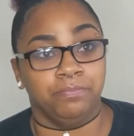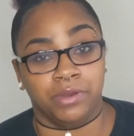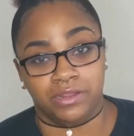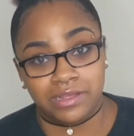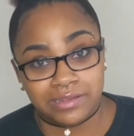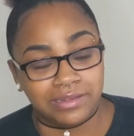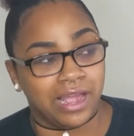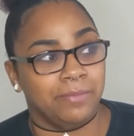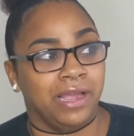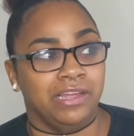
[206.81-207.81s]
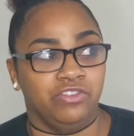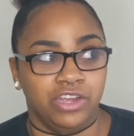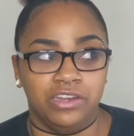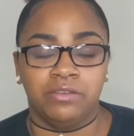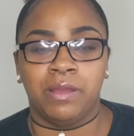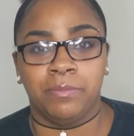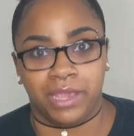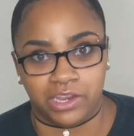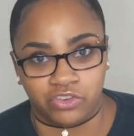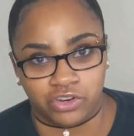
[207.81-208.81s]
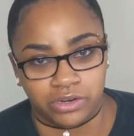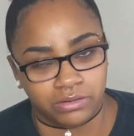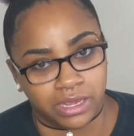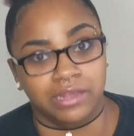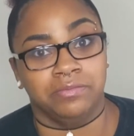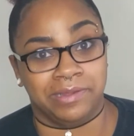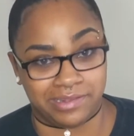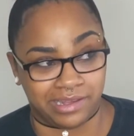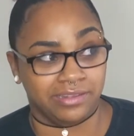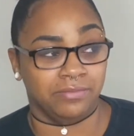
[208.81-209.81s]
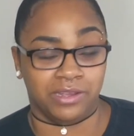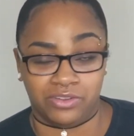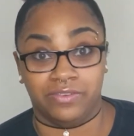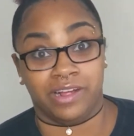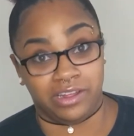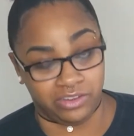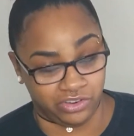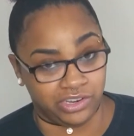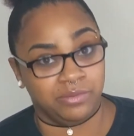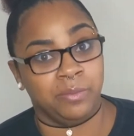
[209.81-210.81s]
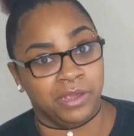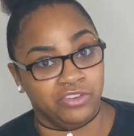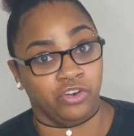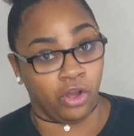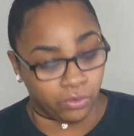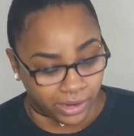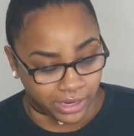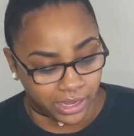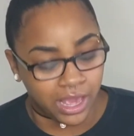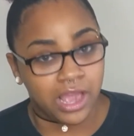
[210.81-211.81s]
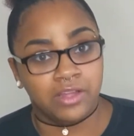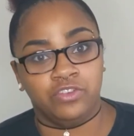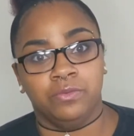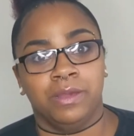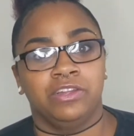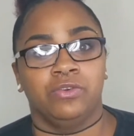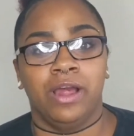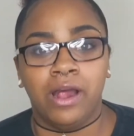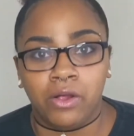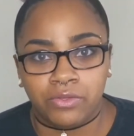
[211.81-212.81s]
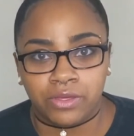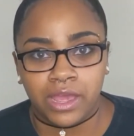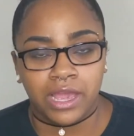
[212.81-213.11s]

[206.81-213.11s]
But this time I had changed my major. Yes, my second semester of college, I changed my major already to mental health.